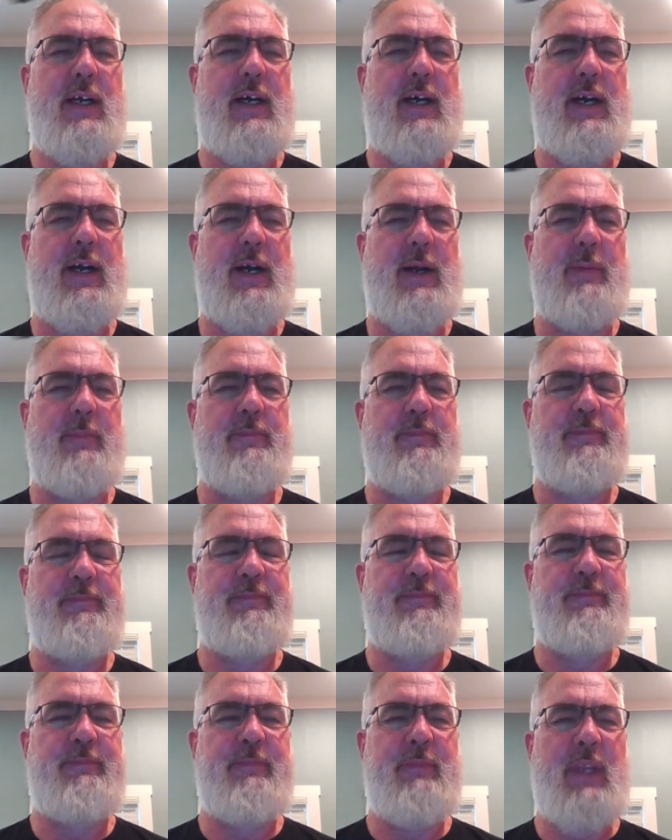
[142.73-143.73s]
um,
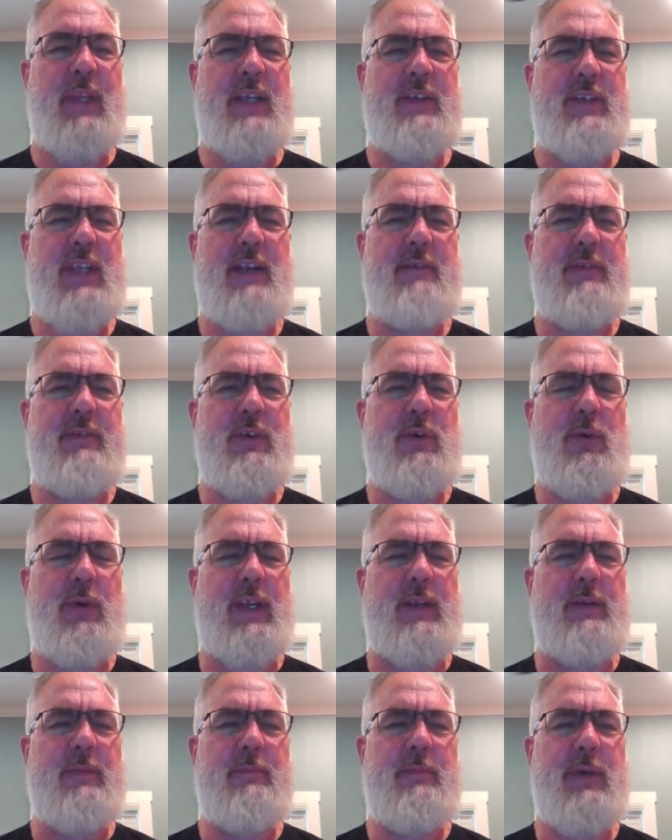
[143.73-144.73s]
is kind of
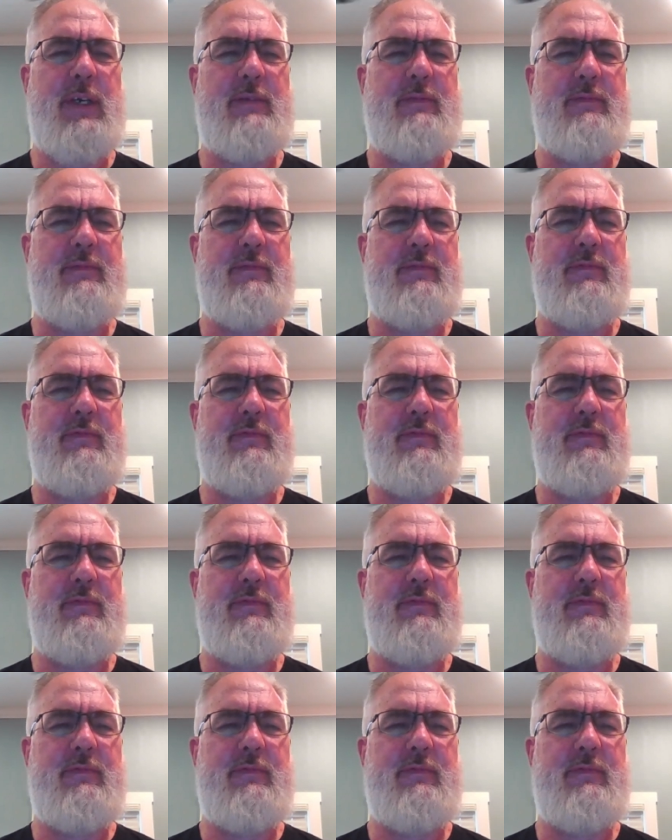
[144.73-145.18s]
annoying, but